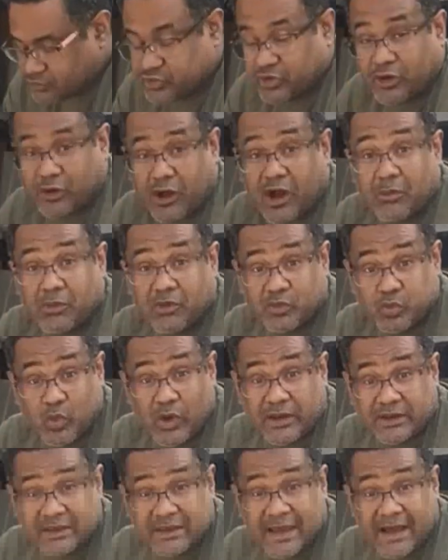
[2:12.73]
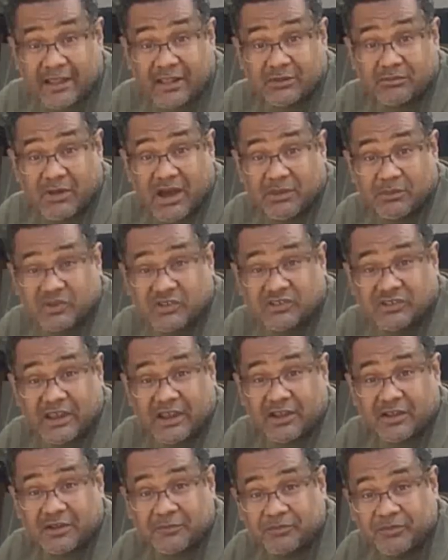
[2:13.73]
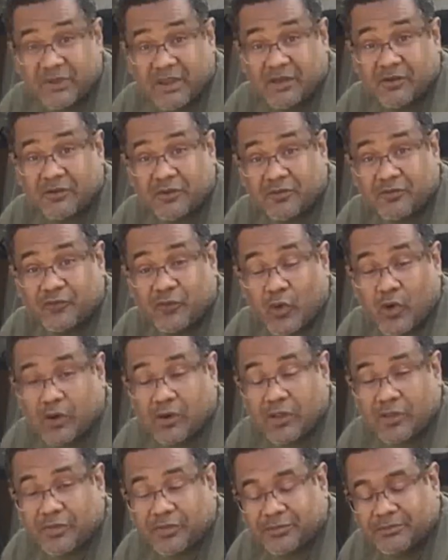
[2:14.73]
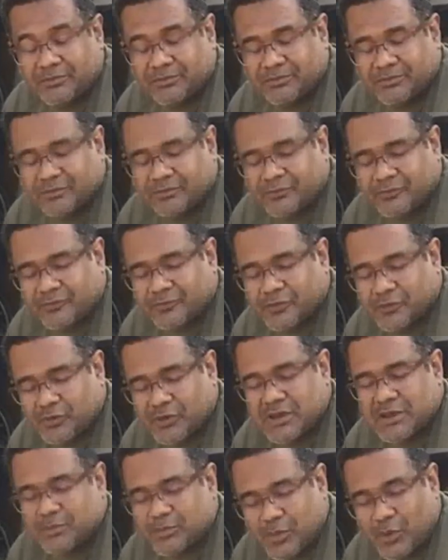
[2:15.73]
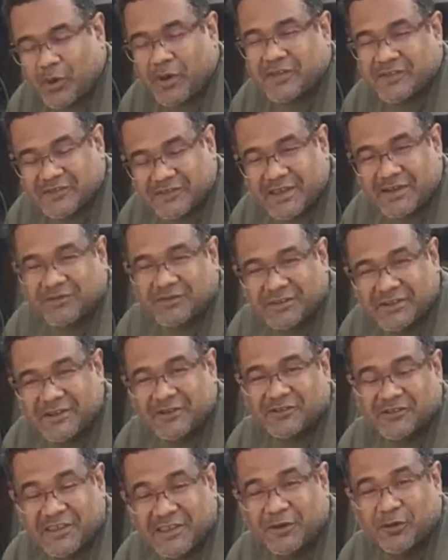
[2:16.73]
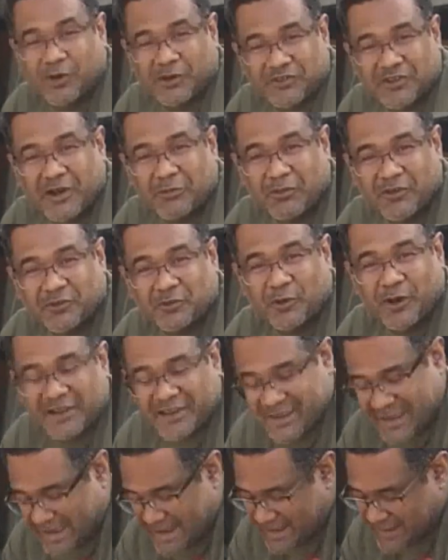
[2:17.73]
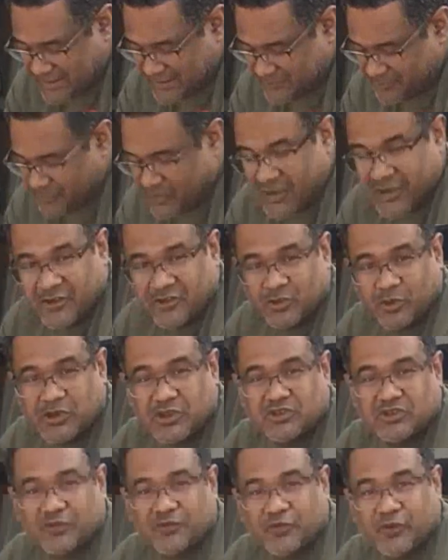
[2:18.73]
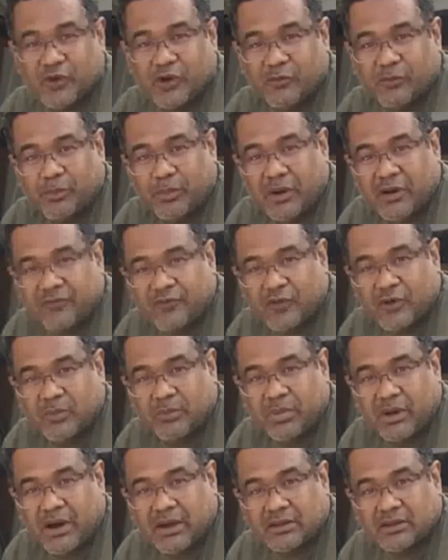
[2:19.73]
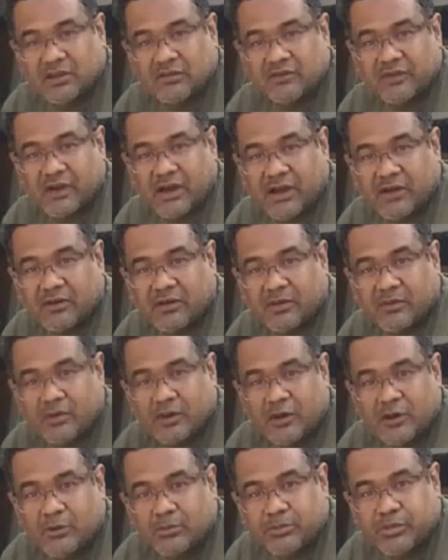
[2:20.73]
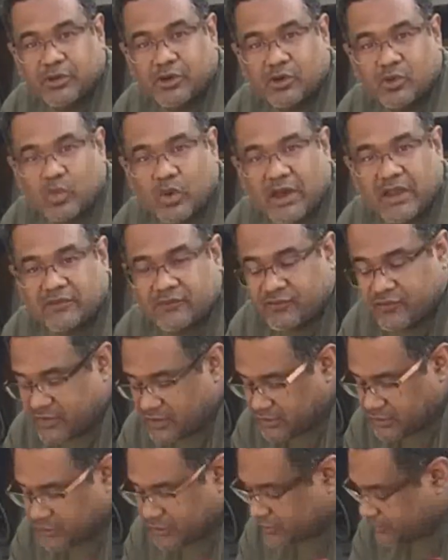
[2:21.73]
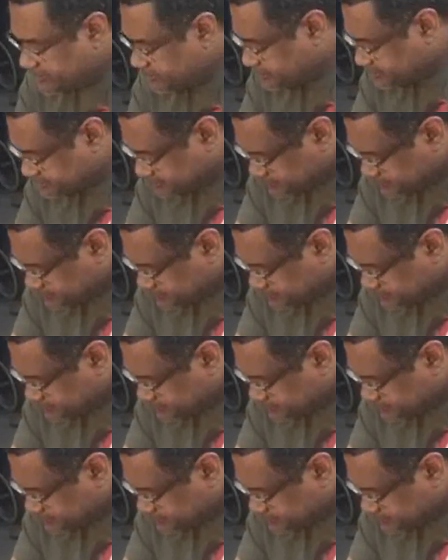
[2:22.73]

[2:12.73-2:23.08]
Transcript: sorry, almost 1 gallon, my mistake. 3.7 liters equals almost 1 gallon. We'll use a full bottle of pure white vinegar.